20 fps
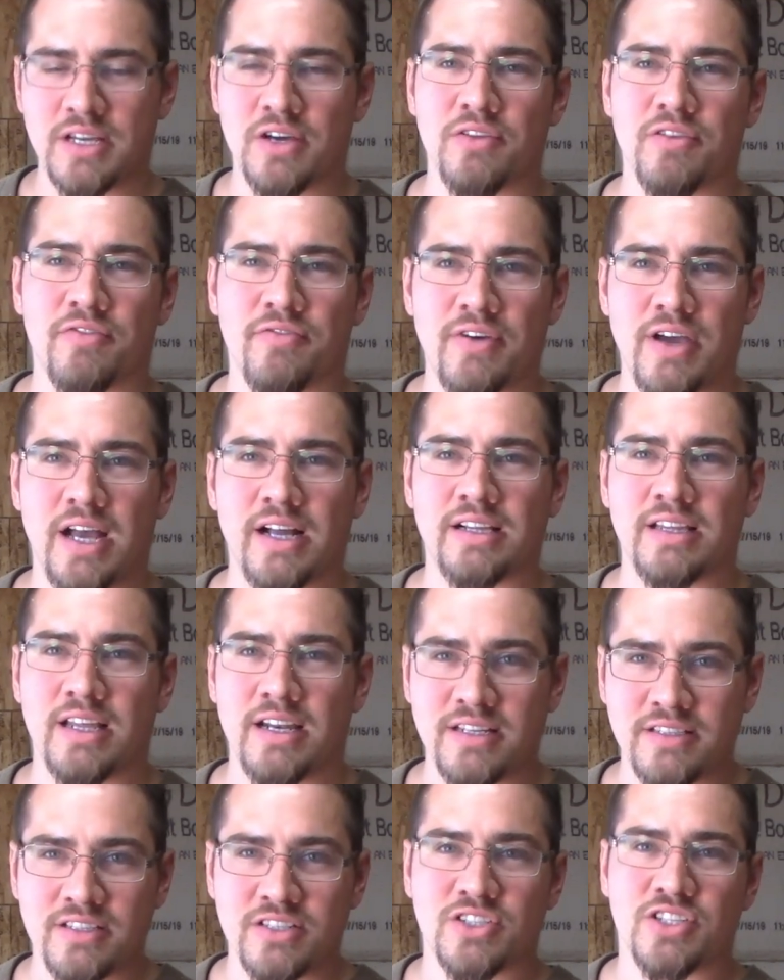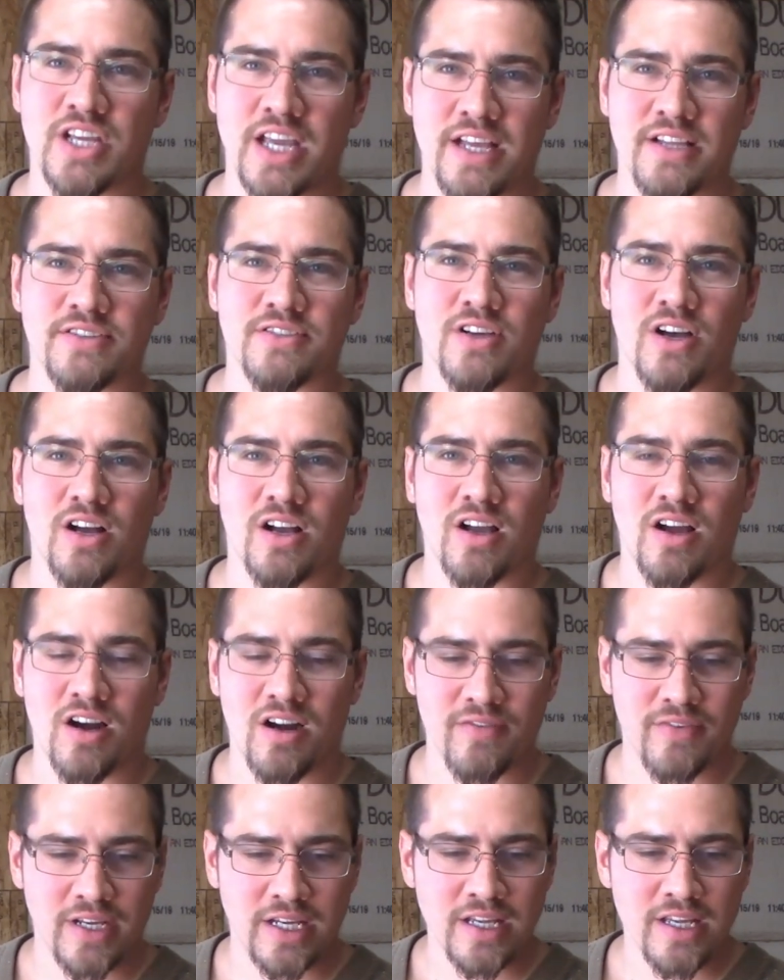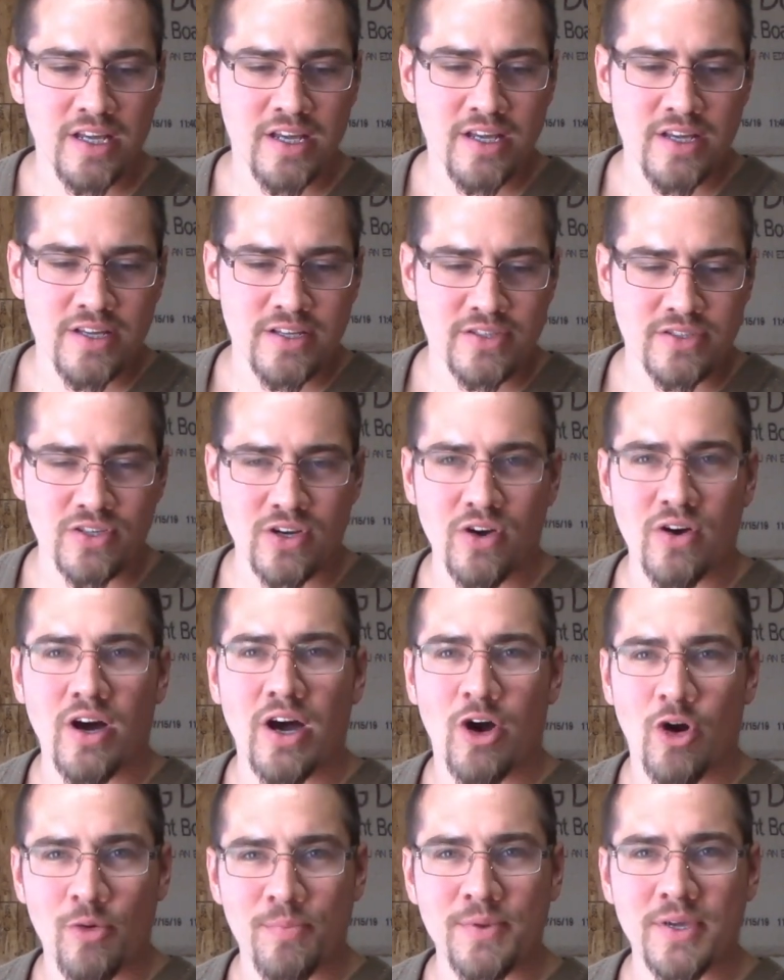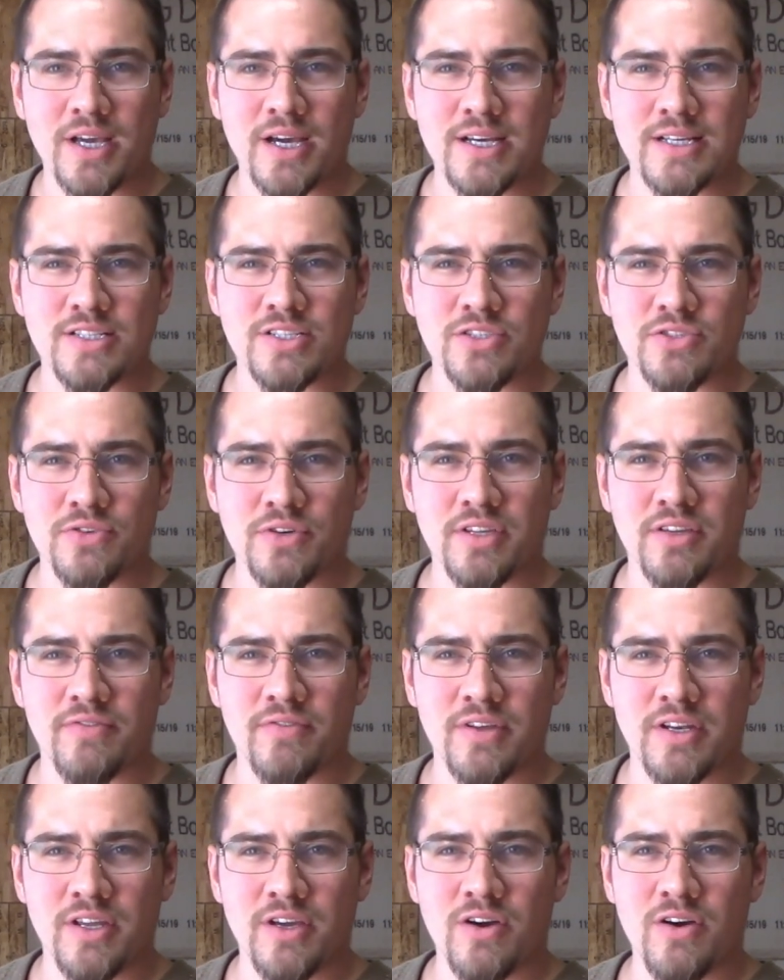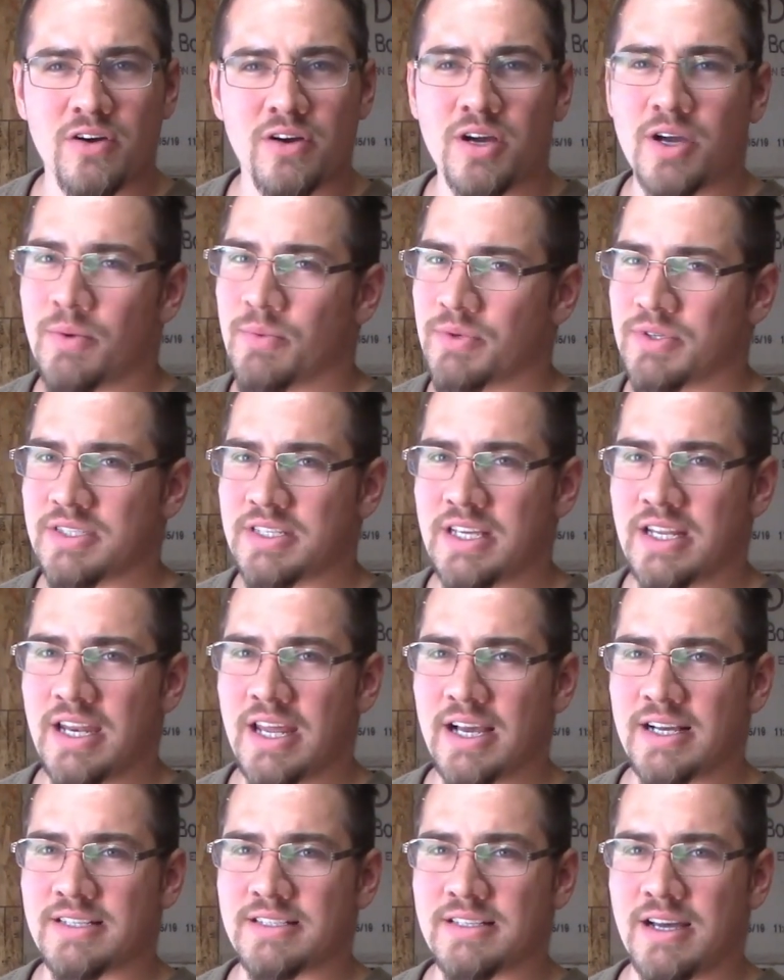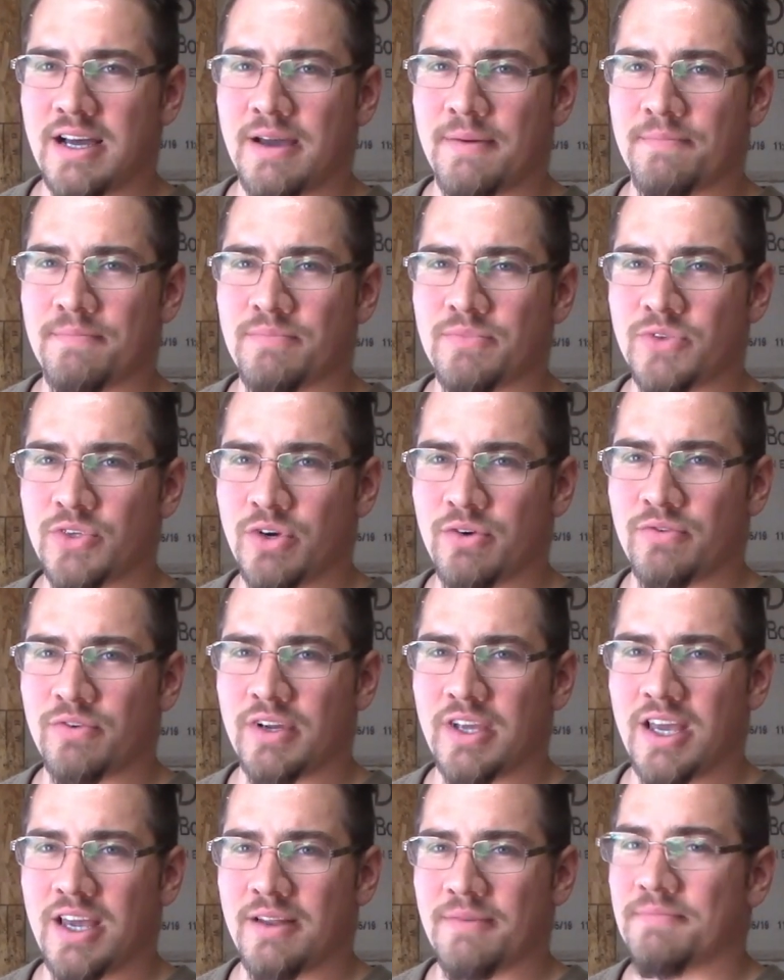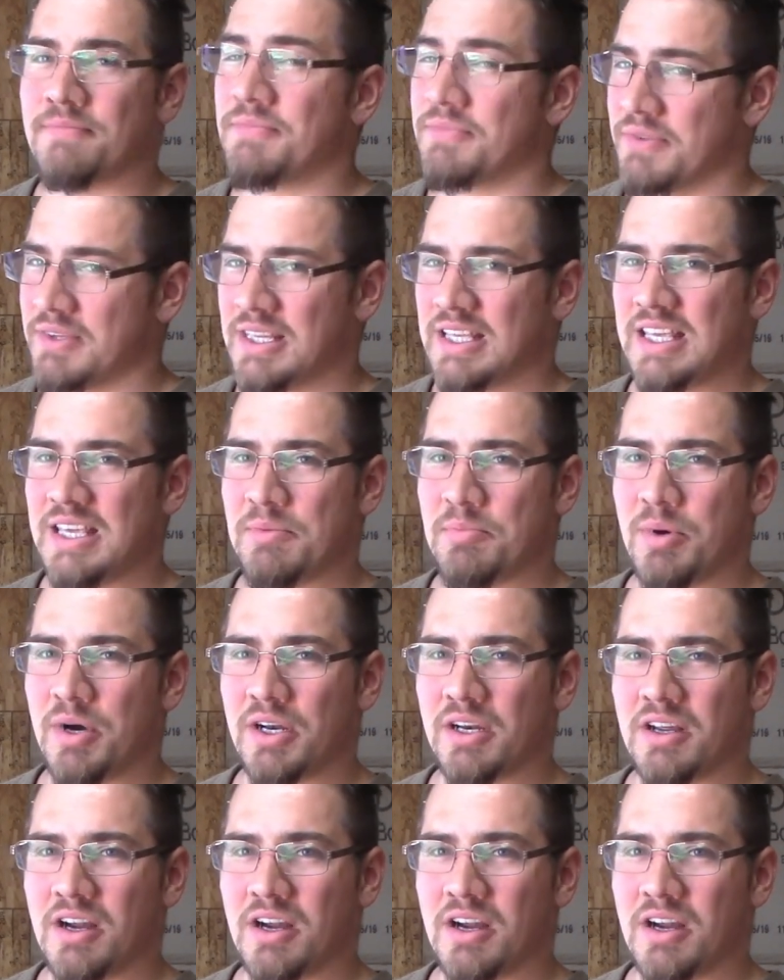out the fact that it's a chainsaw carving. So I hope you guys enjoy the video, and we'll see you next time. And don't forget, keep on